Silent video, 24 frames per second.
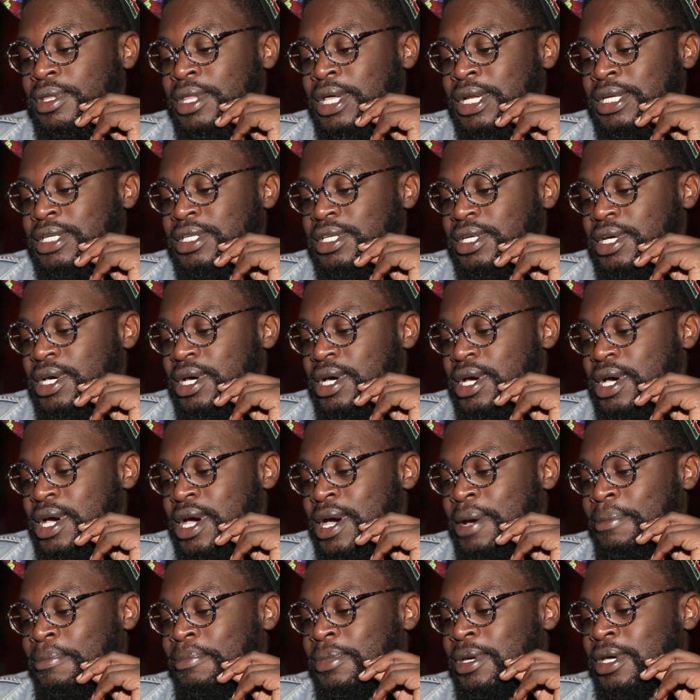that
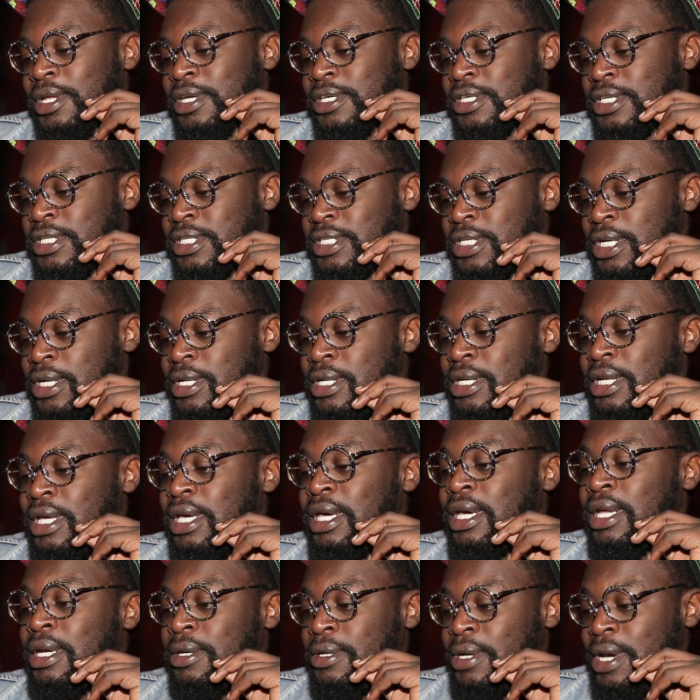I'm interested
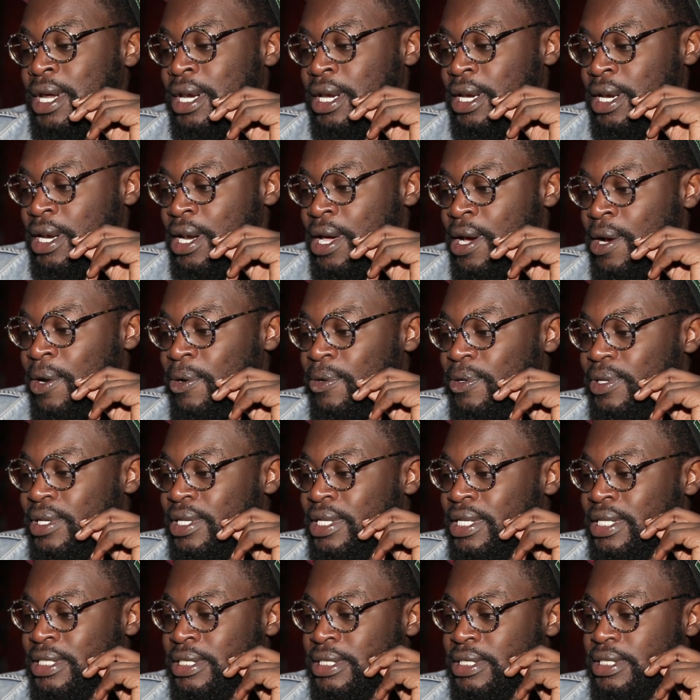in right now
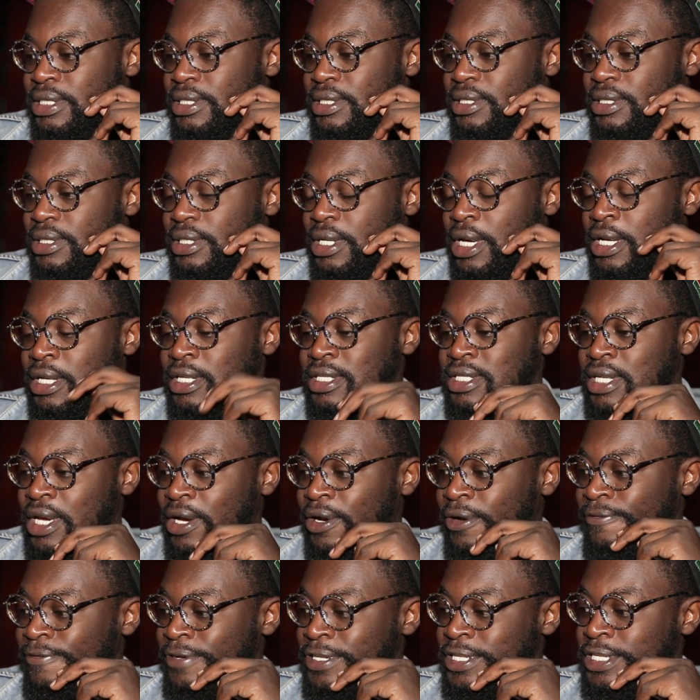is, and it's a
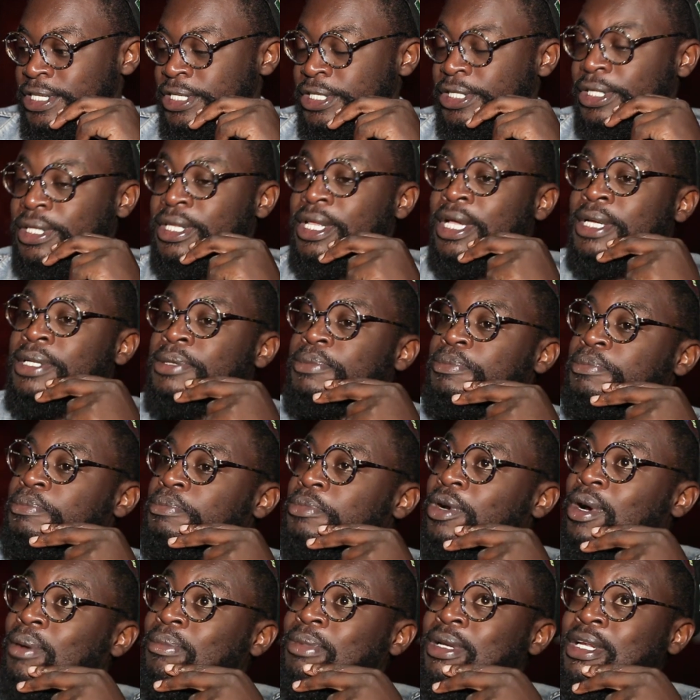conversation that
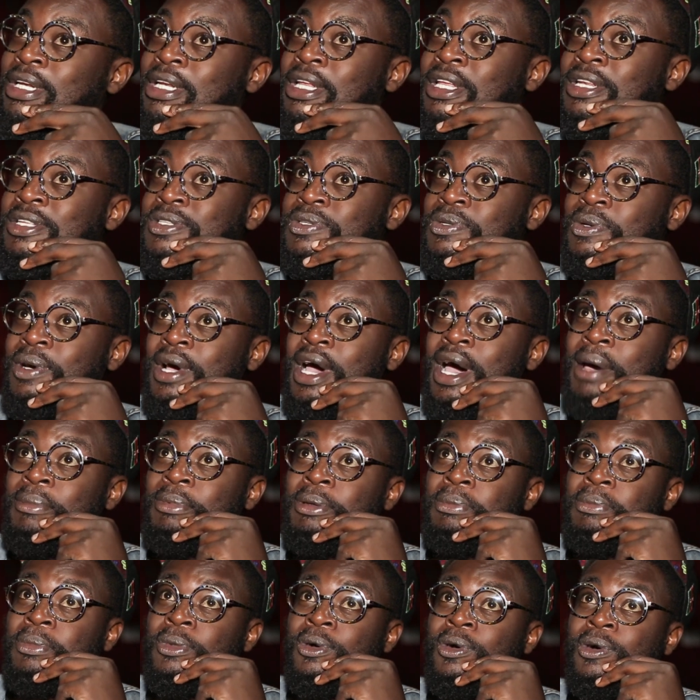probably needs to
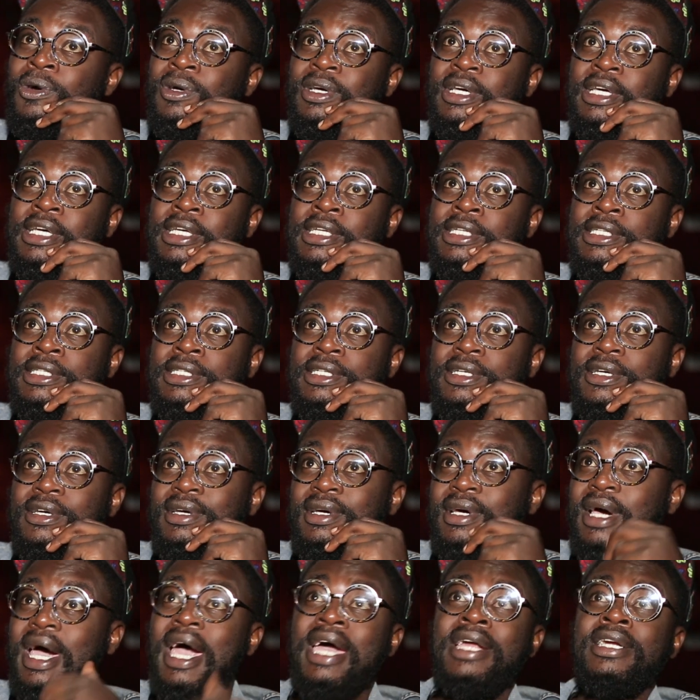happen more, is
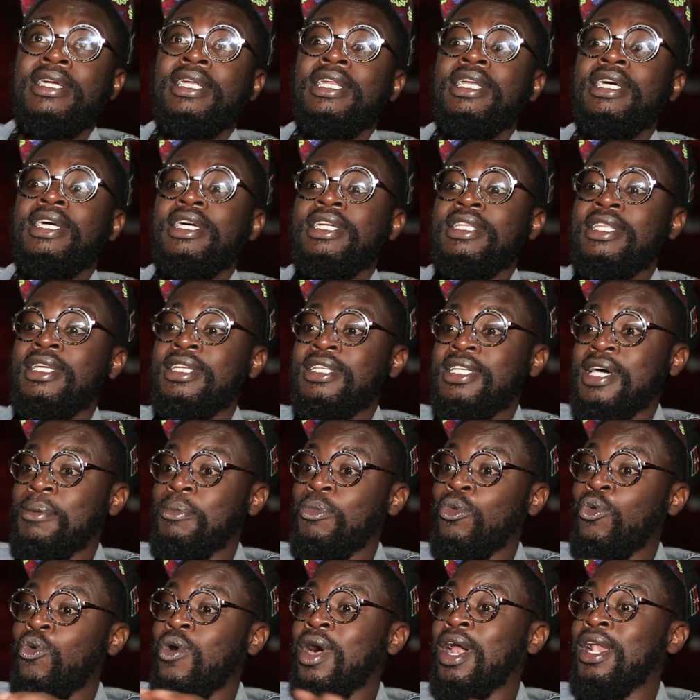I really hate the
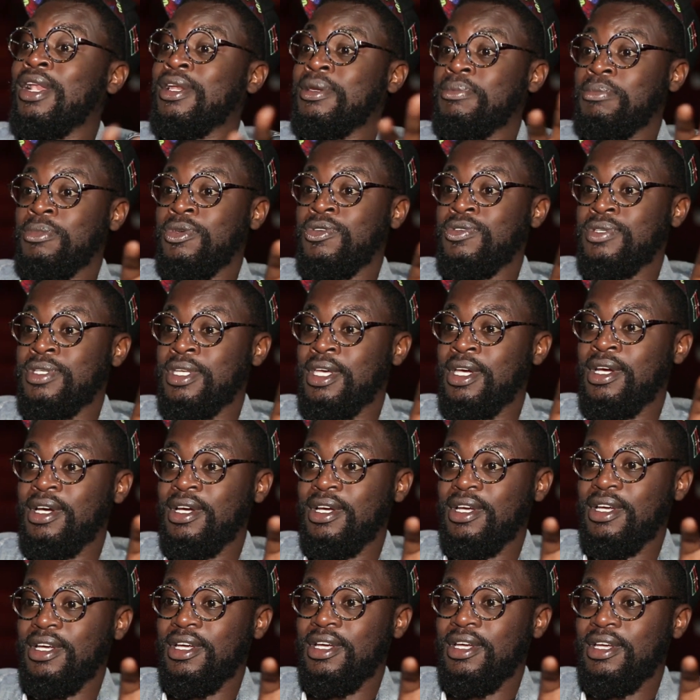term world music,
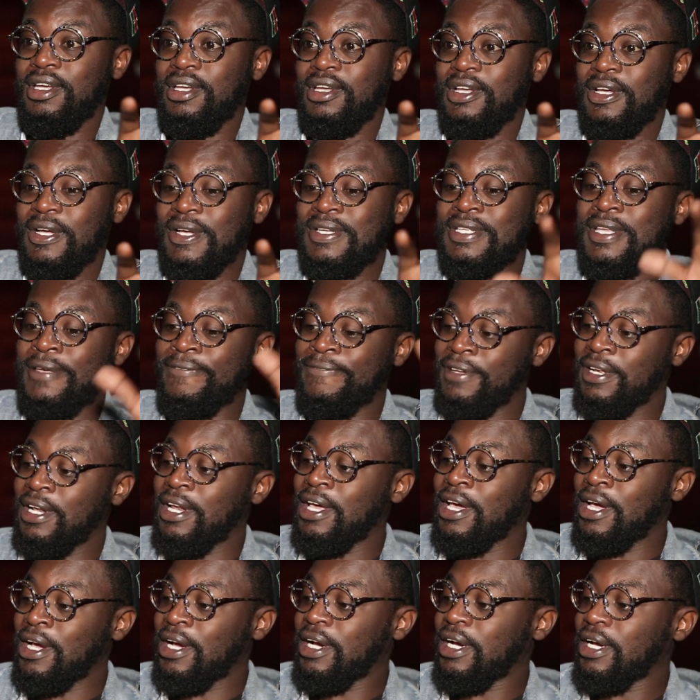because I feel
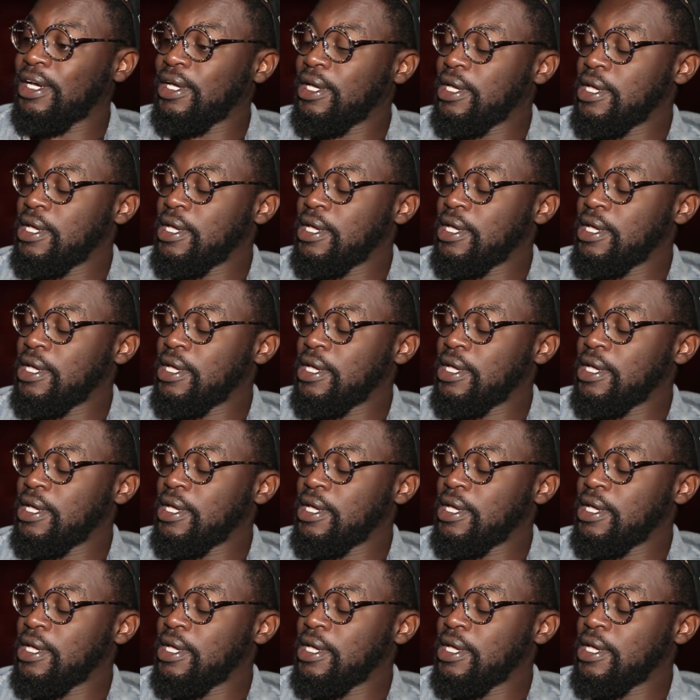like